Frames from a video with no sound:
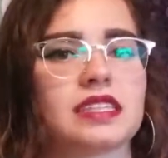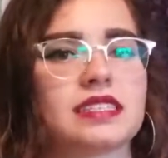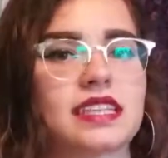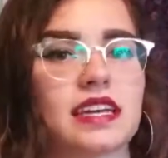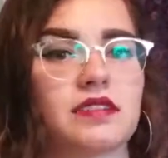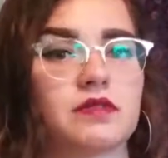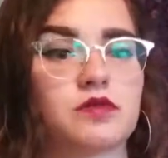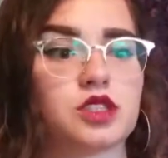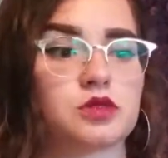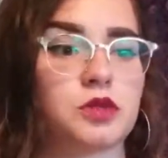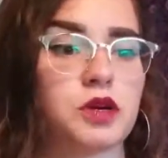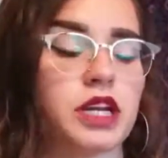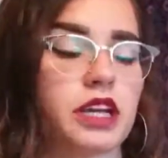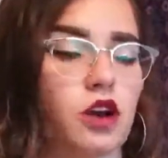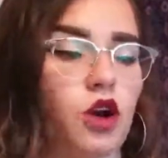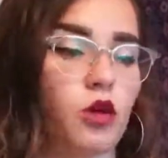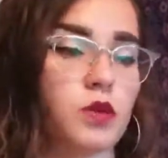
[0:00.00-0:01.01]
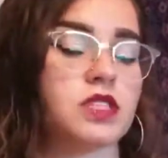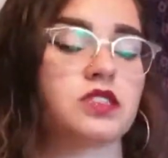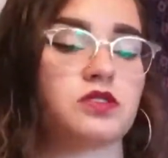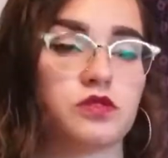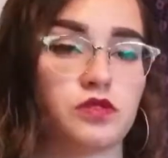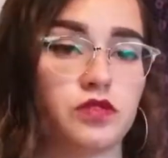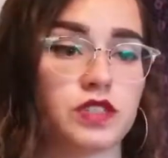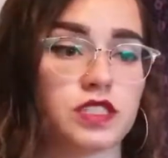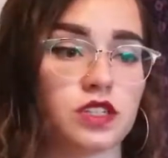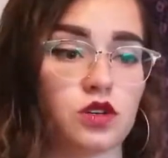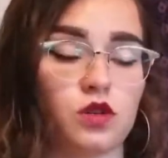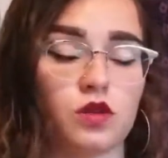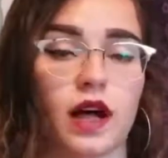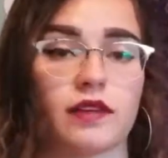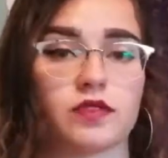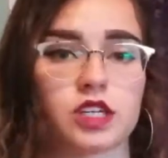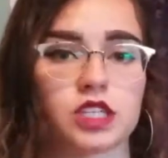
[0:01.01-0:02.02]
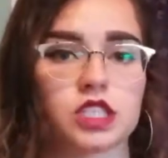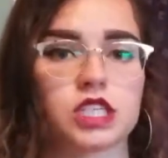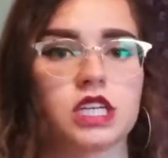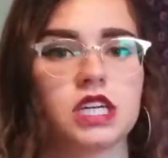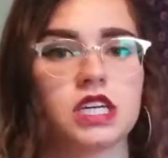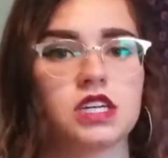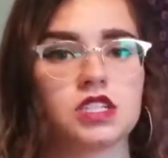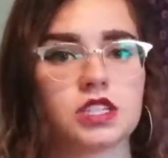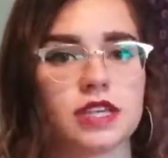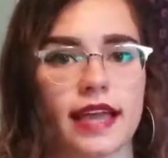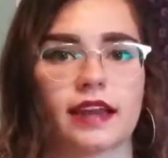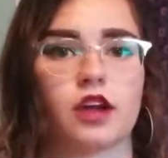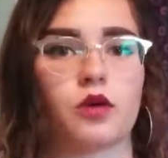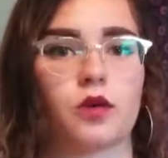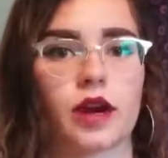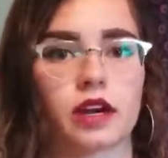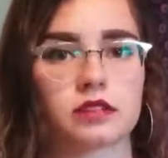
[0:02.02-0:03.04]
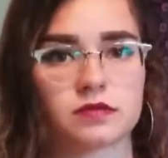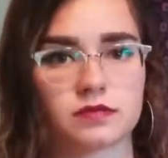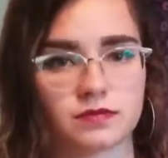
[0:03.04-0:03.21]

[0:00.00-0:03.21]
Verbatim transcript: instead of just putting in a whole bunch of physical effort to get nowhere.